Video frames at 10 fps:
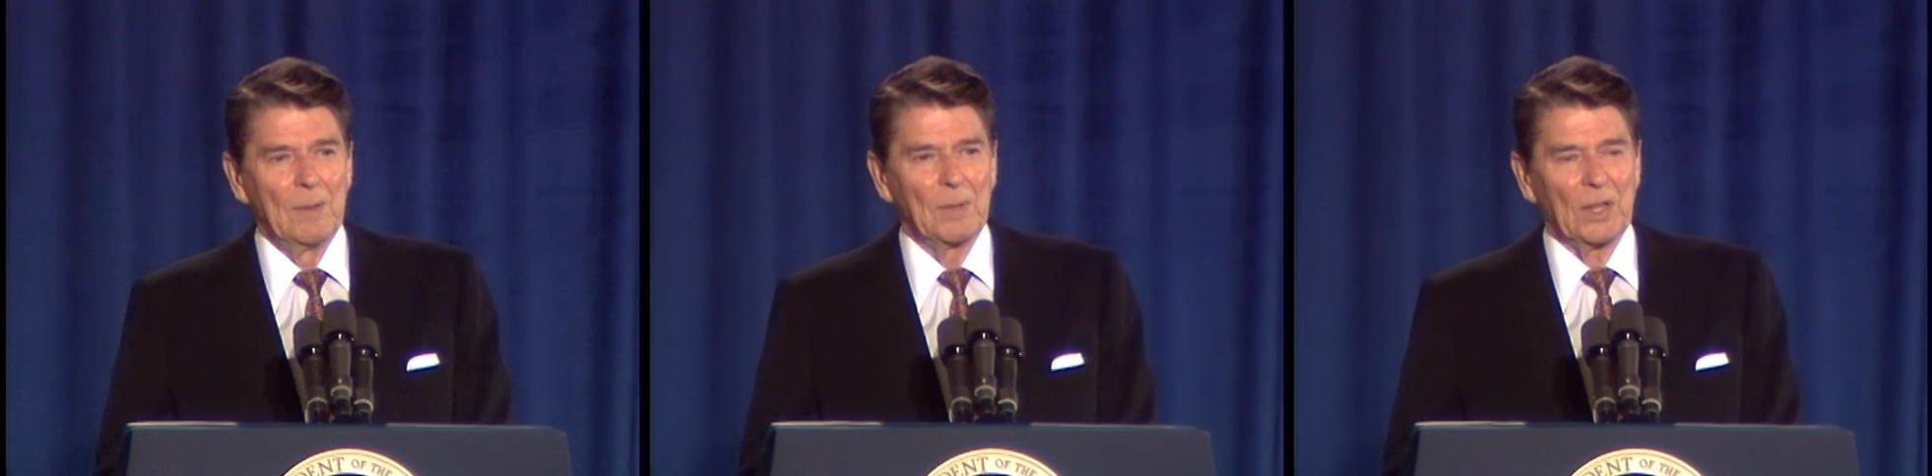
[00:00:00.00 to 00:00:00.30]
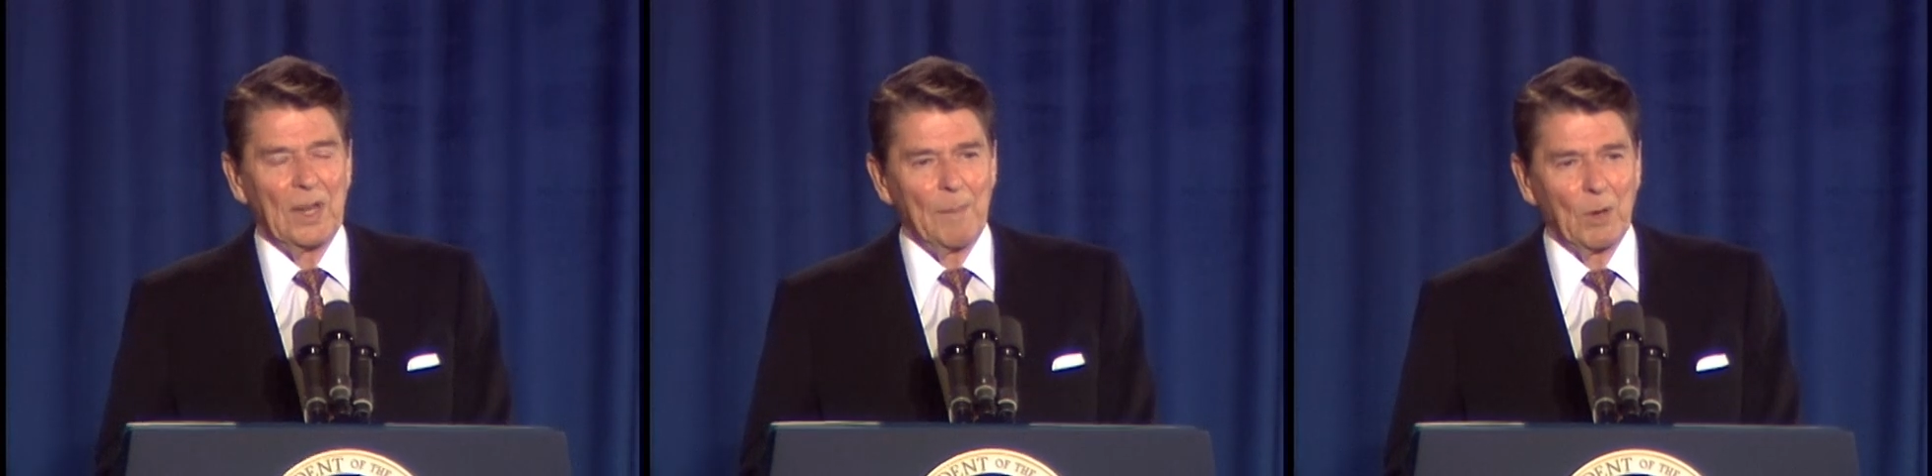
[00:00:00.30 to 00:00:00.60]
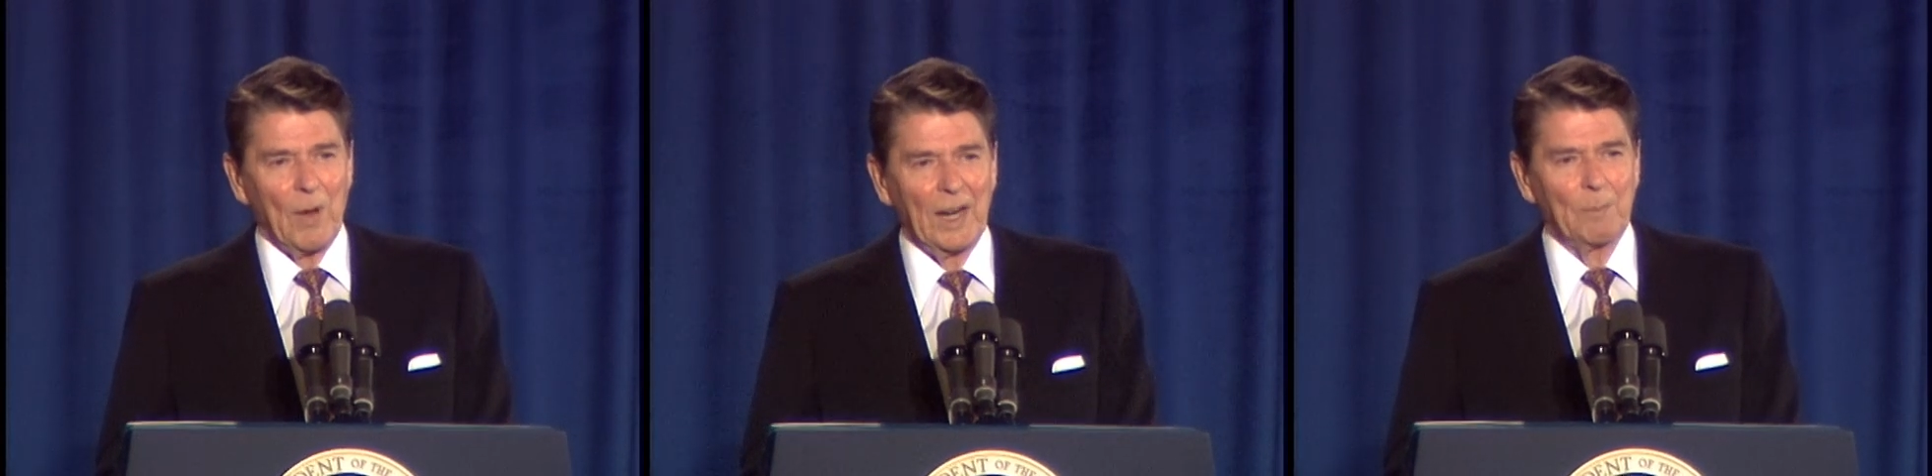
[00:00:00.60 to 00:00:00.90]
But the
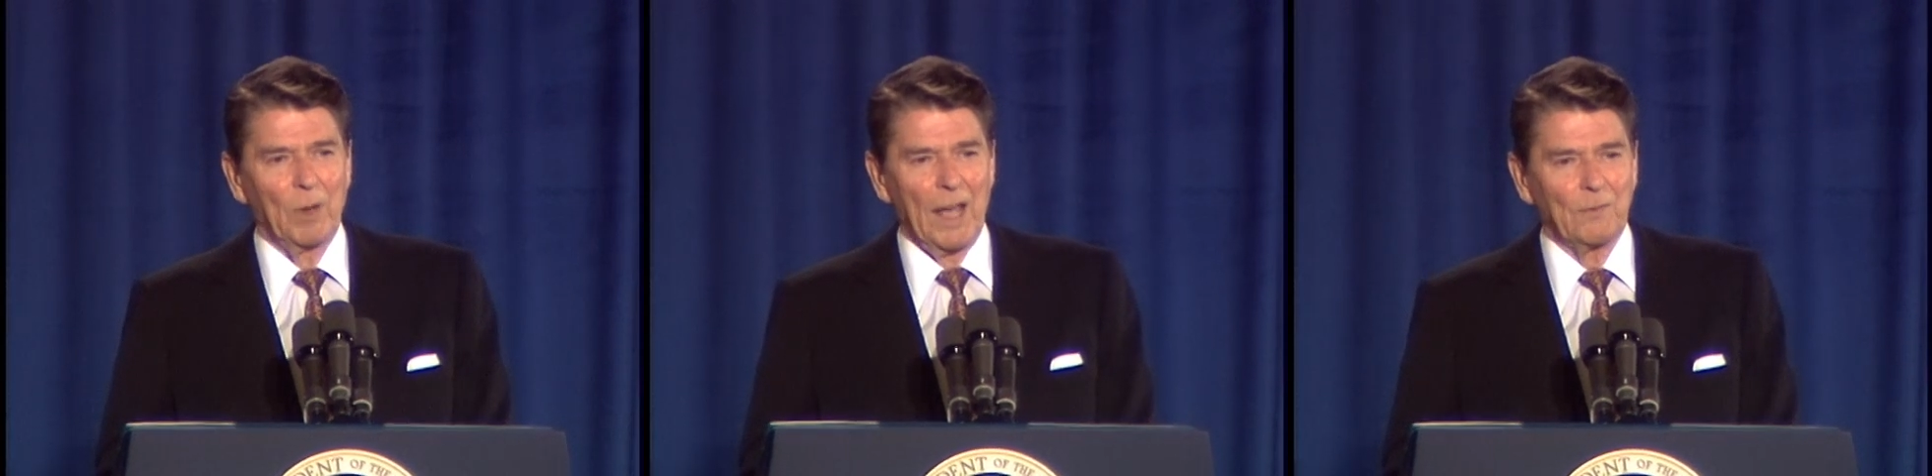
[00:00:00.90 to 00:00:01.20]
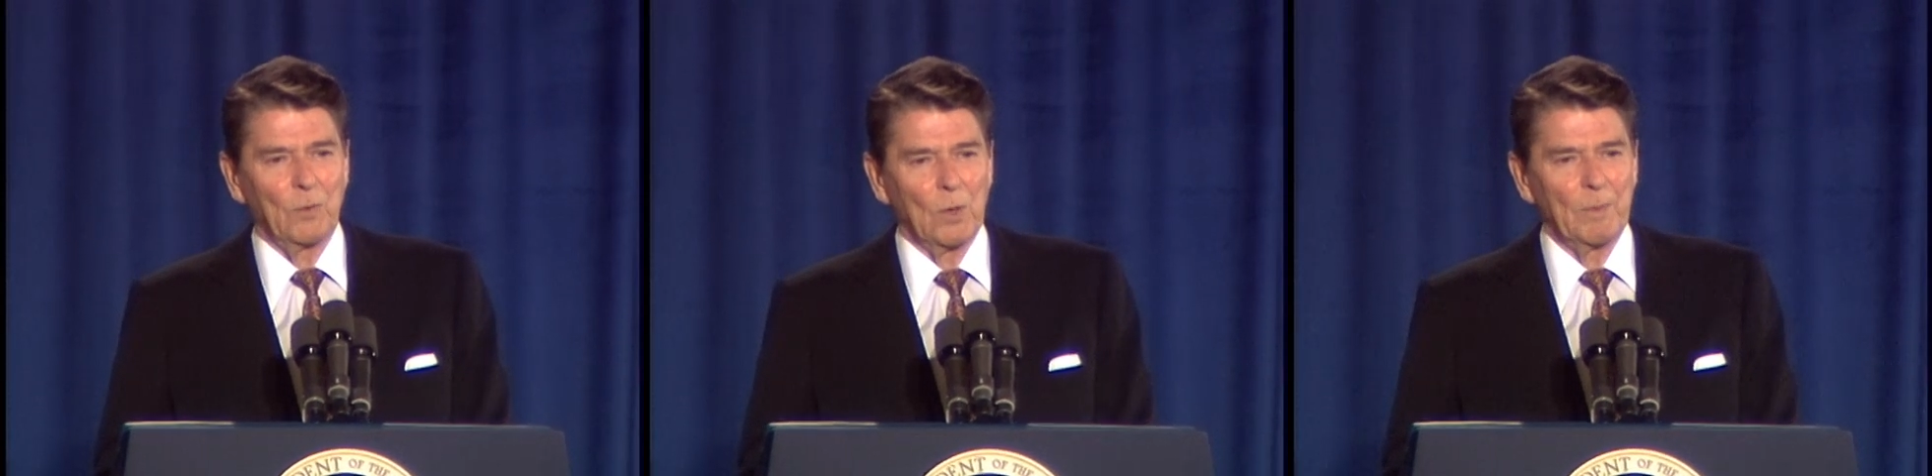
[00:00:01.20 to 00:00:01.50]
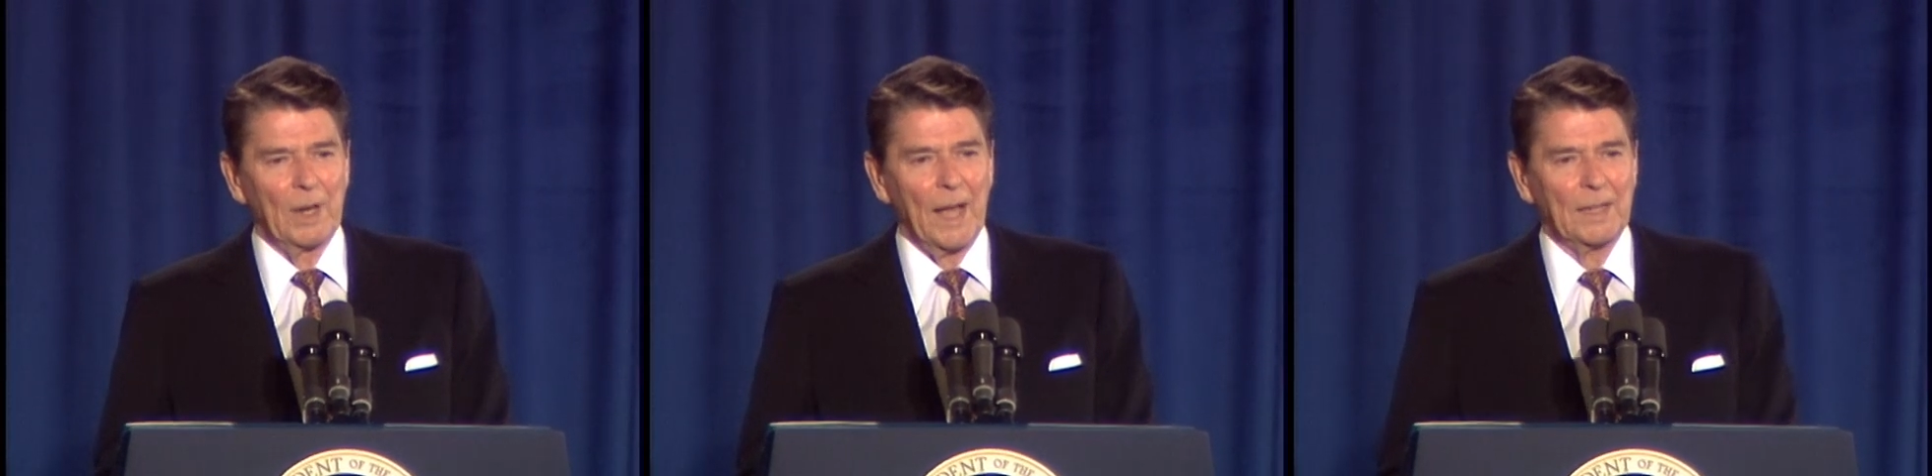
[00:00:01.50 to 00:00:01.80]
Democratic
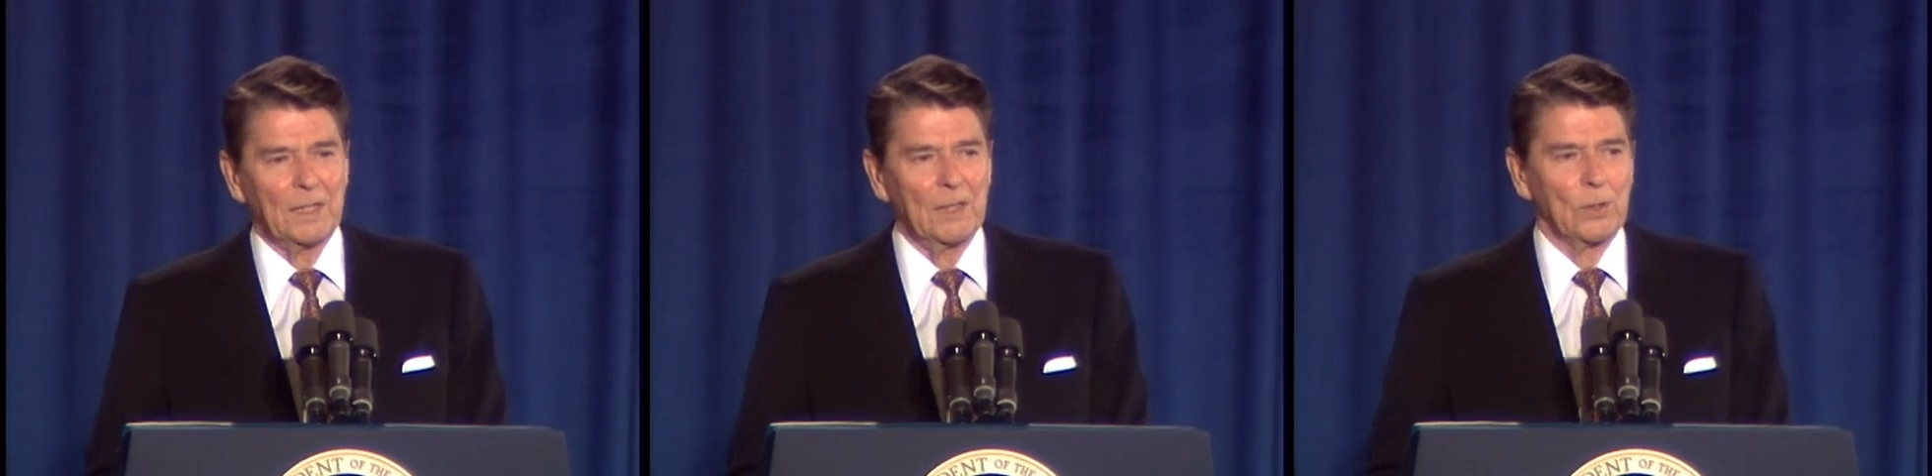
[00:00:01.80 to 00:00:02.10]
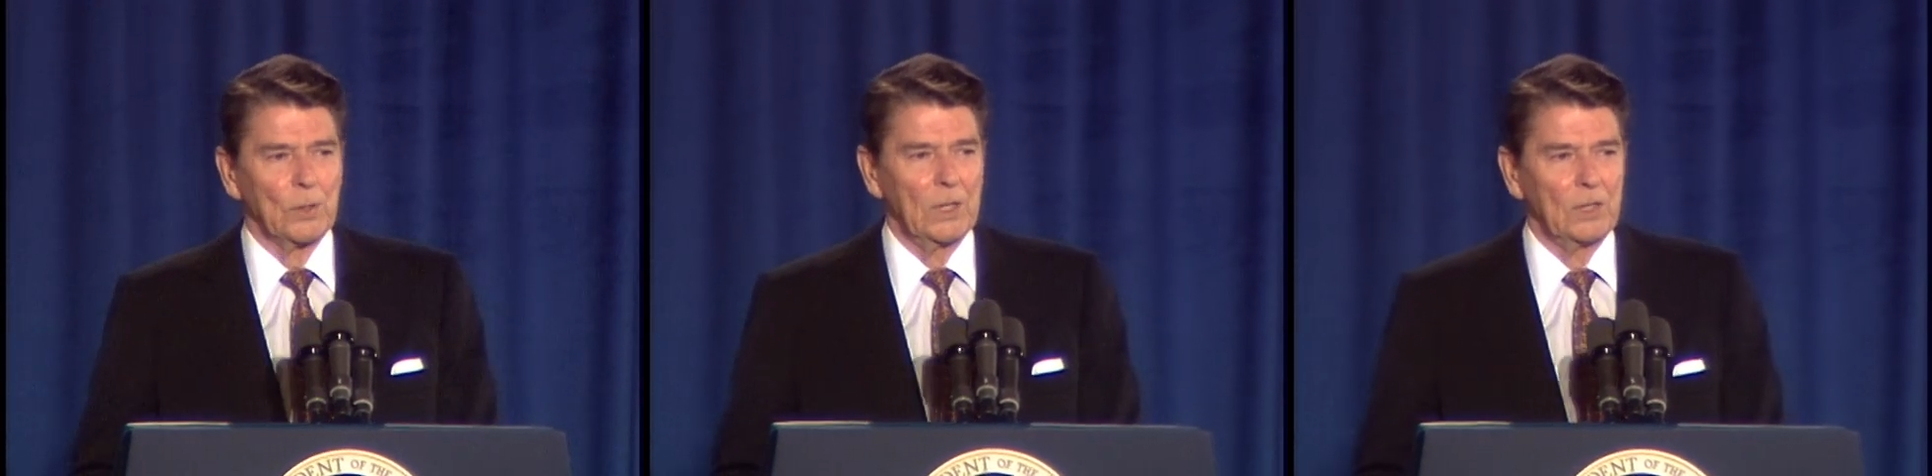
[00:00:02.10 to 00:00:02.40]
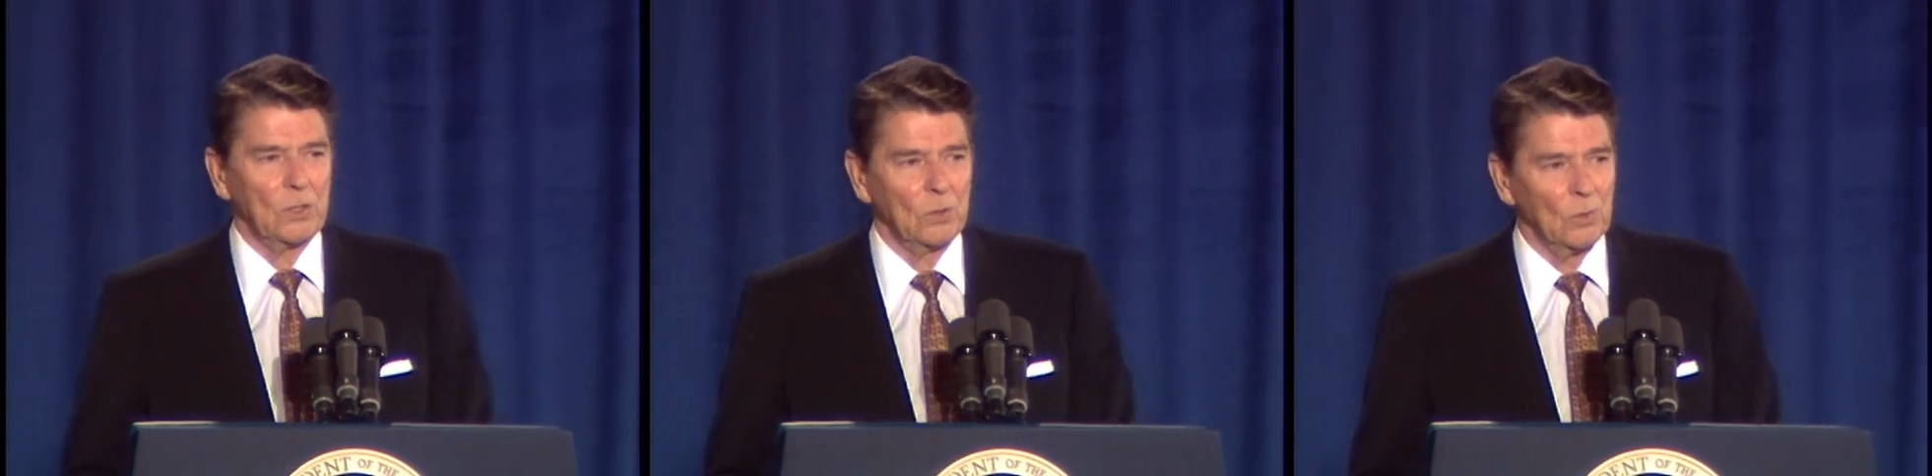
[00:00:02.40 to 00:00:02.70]
platform in nineteen
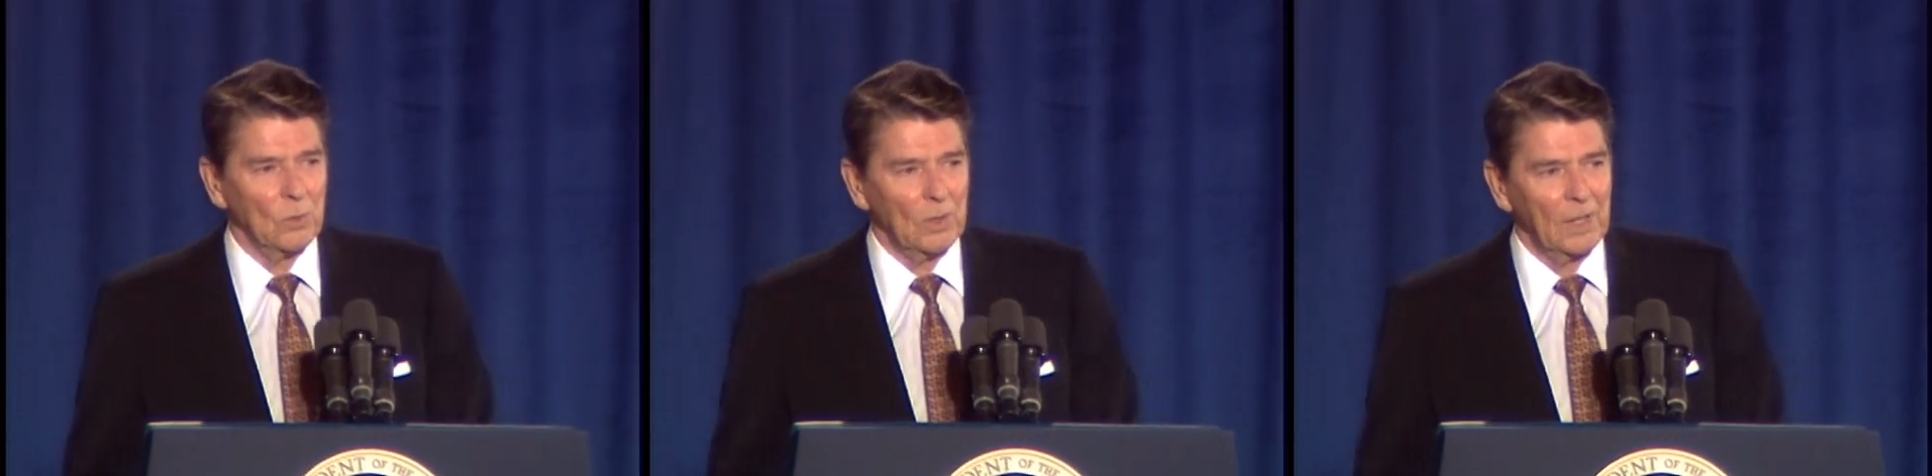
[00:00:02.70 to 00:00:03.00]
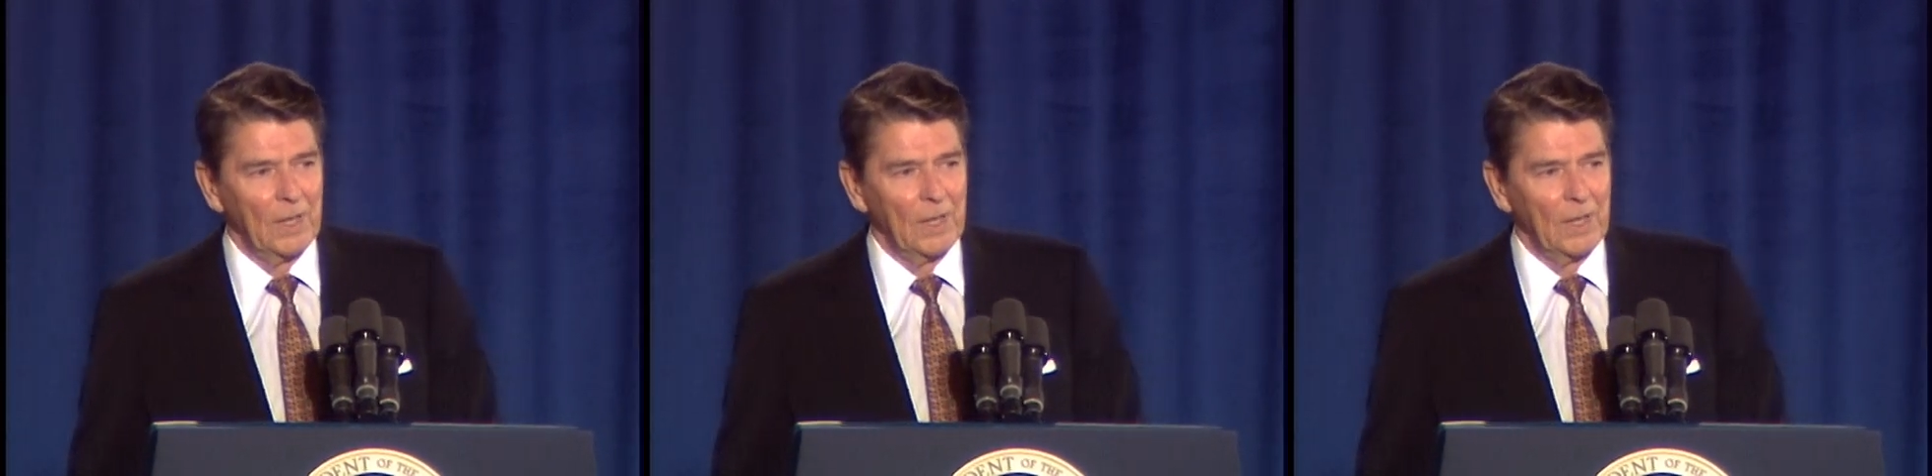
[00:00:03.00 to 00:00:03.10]
thirty-two